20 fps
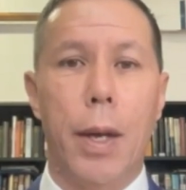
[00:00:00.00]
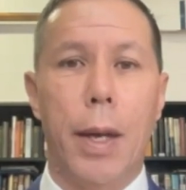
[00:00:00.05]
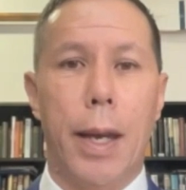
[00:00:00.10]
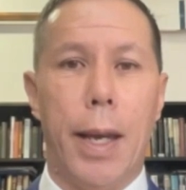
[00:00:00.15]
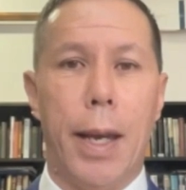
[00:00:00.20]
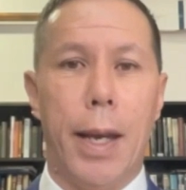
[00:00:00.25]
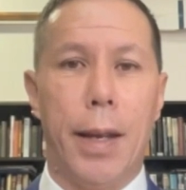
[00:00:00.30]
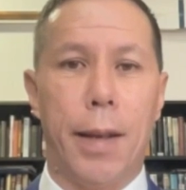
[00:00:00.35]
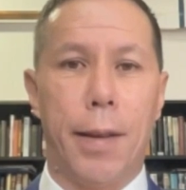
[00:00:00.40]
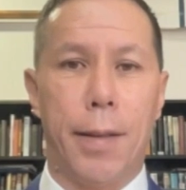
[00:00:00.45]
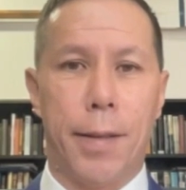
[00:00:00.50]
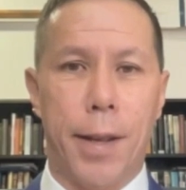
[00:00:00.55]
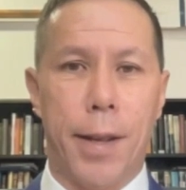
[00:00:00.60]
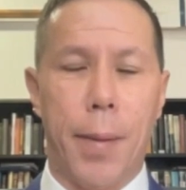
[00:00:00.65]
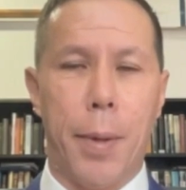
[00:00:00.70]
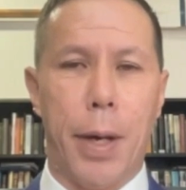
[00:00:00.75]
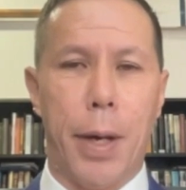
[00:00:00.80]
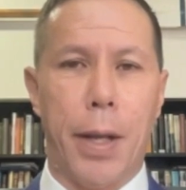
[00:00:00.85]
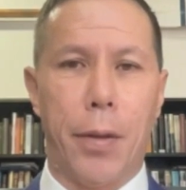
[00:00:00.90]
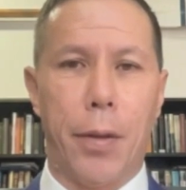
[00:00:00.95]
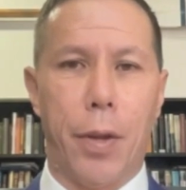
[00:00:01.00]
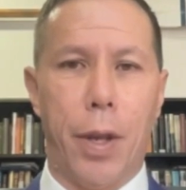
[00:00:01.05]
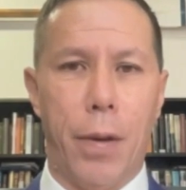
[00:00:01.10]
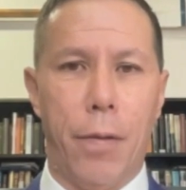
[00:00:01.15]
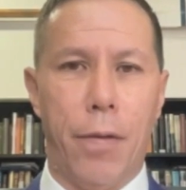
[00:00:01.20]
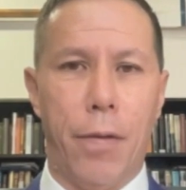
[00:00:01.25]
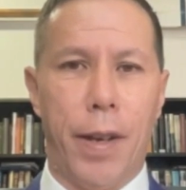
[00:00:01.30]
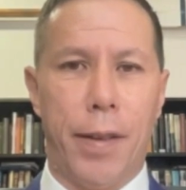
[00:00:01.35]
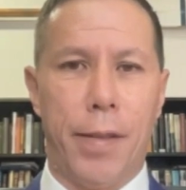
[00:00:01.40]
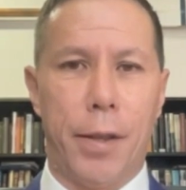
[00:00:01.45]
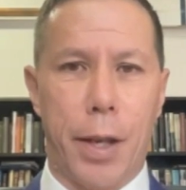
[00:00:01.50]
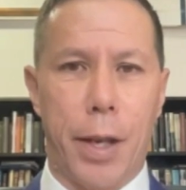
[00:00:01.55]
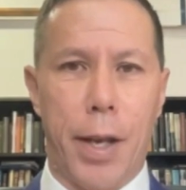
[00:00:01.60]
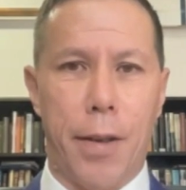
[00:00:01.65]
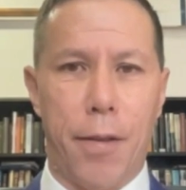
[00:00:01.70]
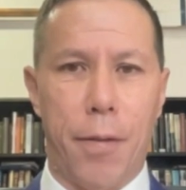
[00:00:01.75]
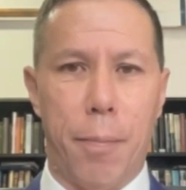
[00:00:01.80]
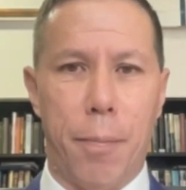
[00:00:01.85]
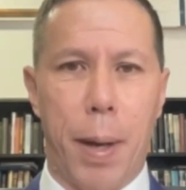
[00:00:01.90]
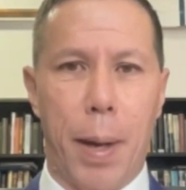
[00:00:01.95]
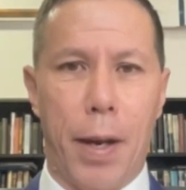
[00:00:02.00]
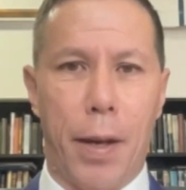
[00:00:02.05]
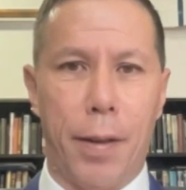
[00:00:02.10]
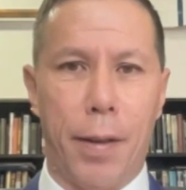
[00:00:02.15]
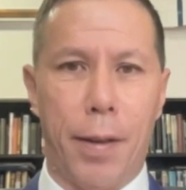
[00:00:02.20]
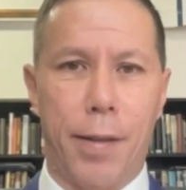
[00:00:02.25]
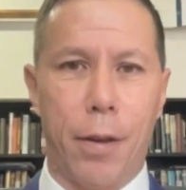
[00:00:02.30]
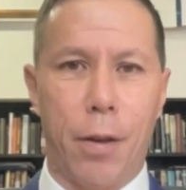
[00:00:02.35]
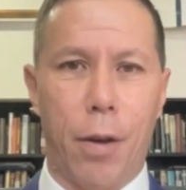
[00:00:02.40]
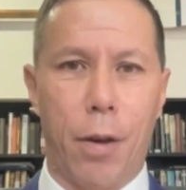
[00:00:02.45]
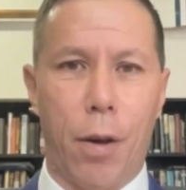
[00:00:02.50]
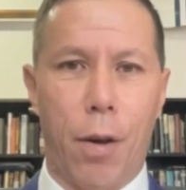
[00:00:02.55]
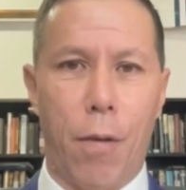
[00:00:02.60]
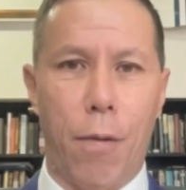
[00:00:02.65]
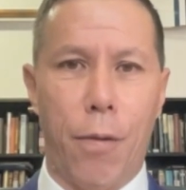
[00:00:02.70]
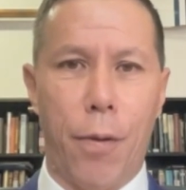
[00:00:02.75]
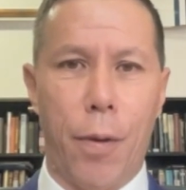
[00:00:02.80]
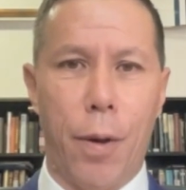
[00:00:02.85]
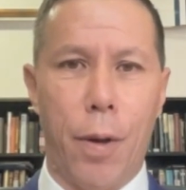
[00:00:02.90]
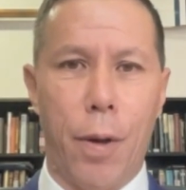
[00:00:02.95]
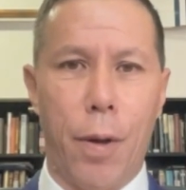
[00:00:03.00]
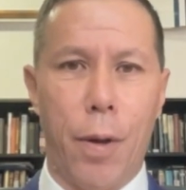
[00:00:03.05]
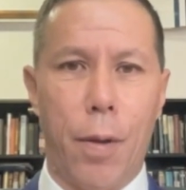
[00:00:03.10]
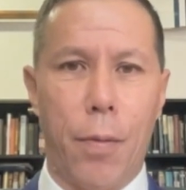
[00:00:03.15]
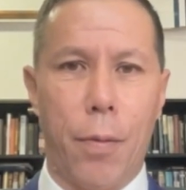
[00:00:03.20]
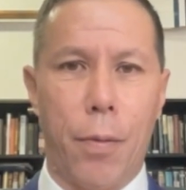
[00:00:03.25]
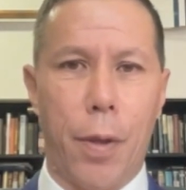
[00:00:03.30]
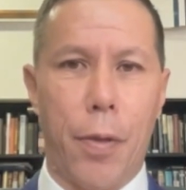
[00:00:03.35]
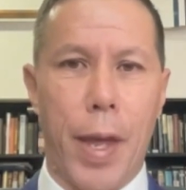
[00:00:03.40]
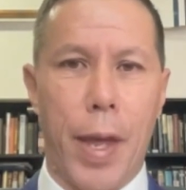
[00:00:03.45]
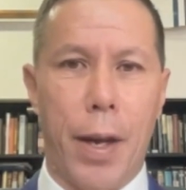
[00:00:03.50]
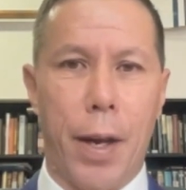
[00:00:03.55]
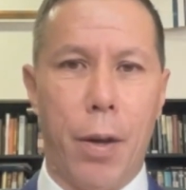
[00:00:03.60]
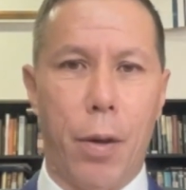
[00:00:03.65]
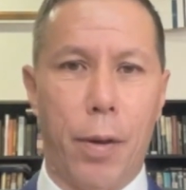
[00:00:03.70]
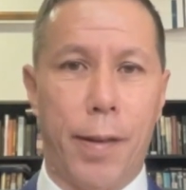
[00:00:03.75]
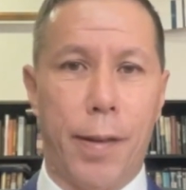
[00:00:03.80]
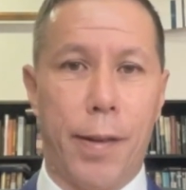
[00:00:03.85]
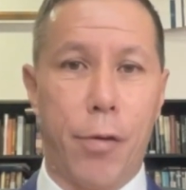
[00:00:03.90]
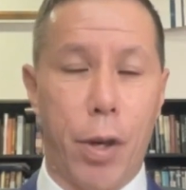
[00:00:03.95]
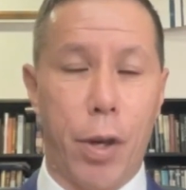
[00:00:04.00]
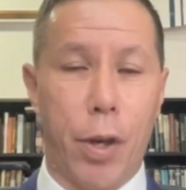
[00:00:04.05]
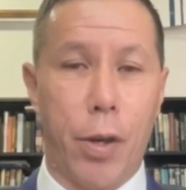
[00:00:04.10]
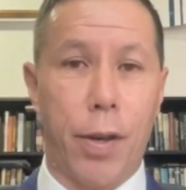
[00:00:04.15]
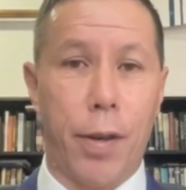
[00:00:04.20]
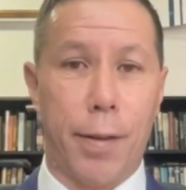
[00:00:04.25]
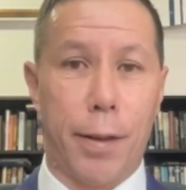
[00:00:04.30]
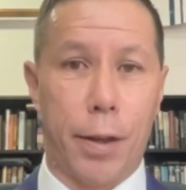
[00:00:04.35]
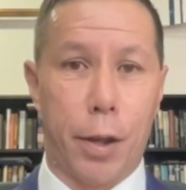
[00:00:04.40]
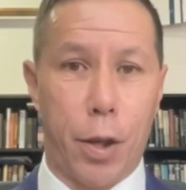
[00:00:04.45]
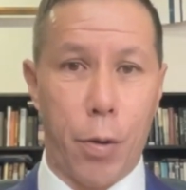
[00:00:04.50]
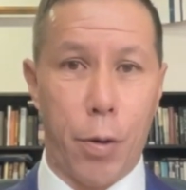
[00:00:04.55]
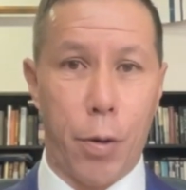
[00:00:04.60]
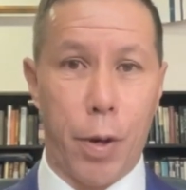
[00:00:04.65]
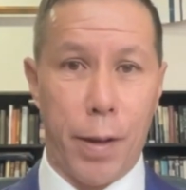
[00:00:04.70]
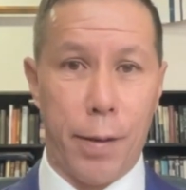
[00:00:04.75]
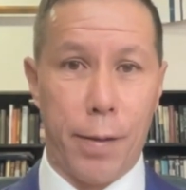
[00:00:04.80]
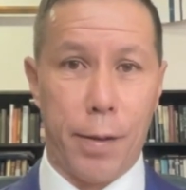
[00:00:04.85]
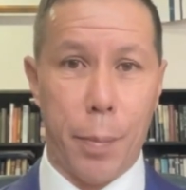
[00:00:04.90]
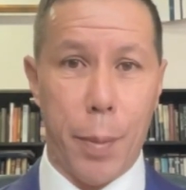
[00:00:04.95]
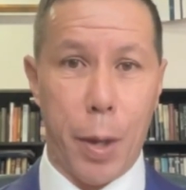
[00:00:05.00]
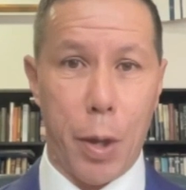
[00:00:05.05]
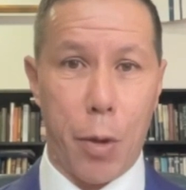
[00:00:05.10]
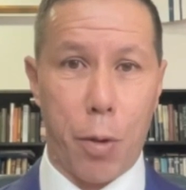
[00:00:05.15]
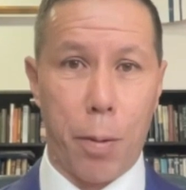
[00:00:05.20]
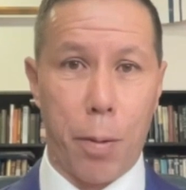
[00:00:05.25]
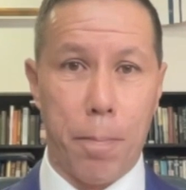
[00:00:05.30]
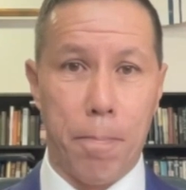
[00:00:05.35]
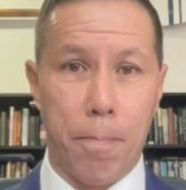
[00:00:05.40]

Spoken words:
in examining the investigative powers of the then Australian Securities Commission.